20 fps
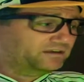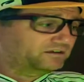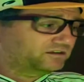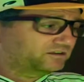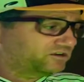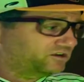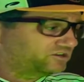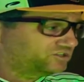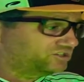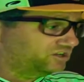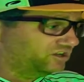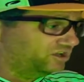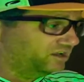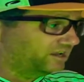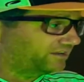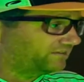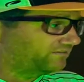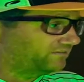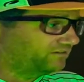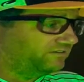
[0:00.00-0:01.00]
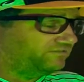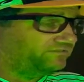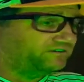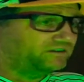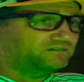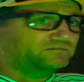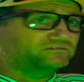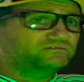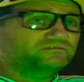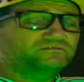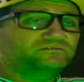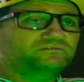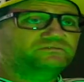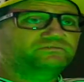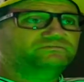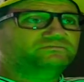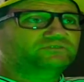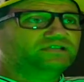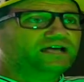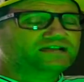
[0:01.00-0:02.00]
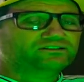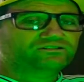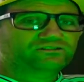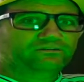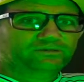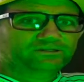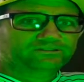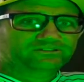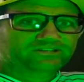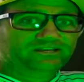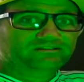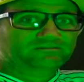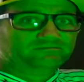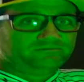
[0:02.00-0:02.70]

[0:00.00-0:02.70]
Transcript: it costs you like, I think it was last time I was there, it